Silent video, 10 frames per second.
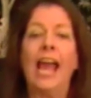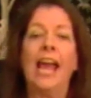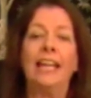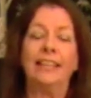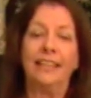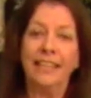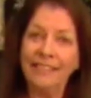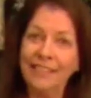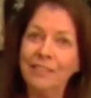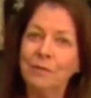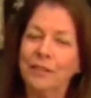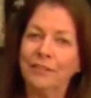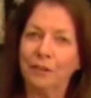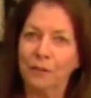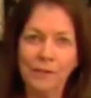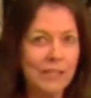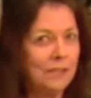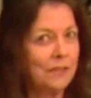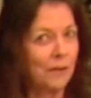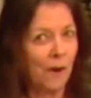And this is what
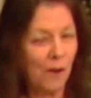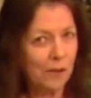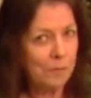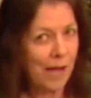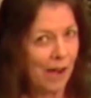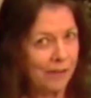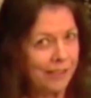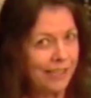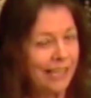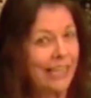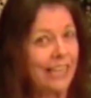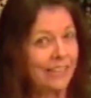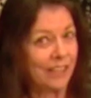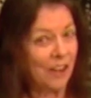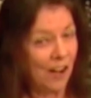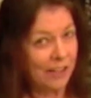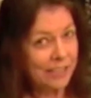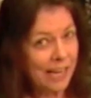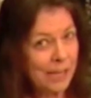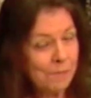derivatives are all about. It's a con
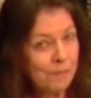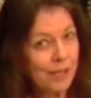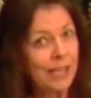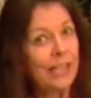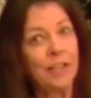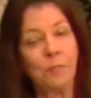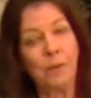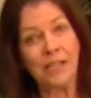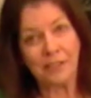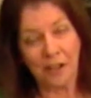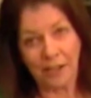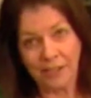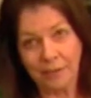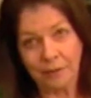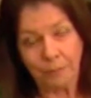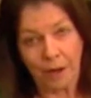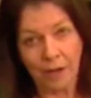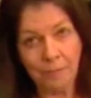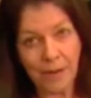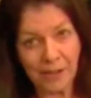game. It's based on an
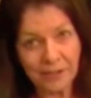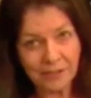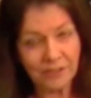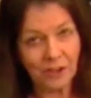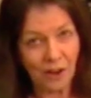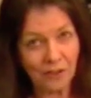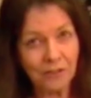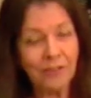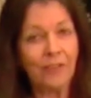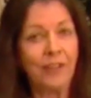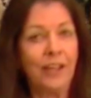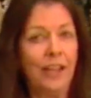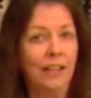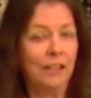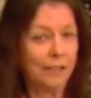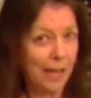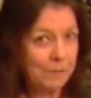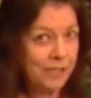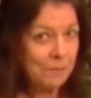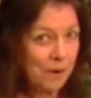unbalanced dollar,
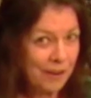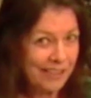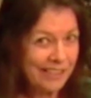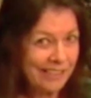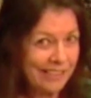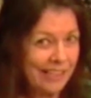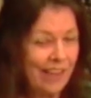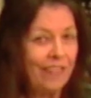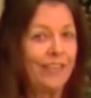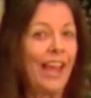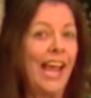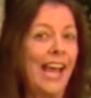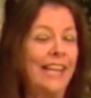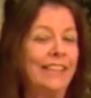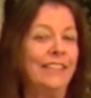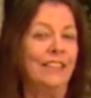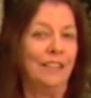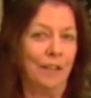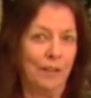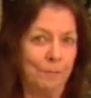collapsing markets, and
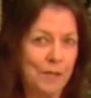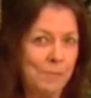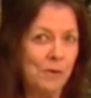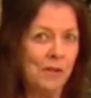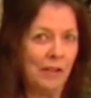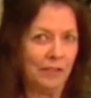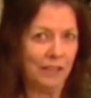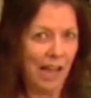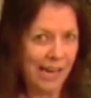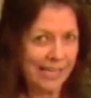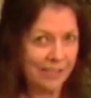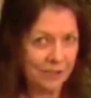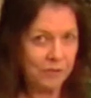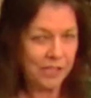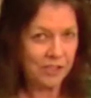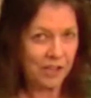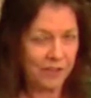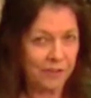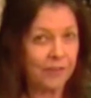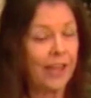people lying to each
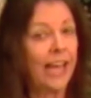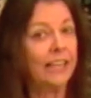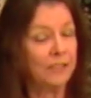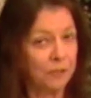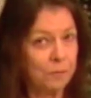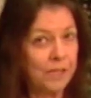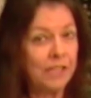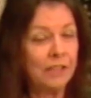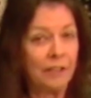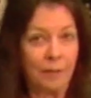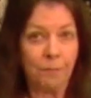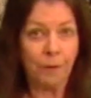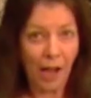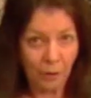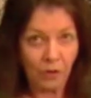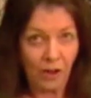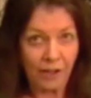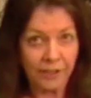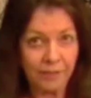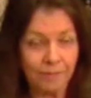other, and it should be
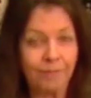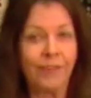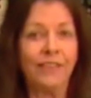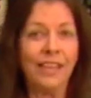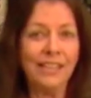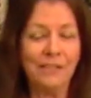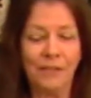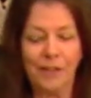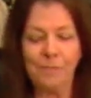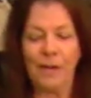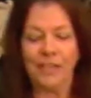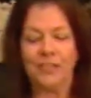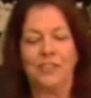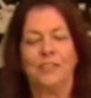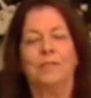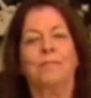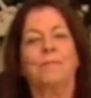outlawed. Thank you very much.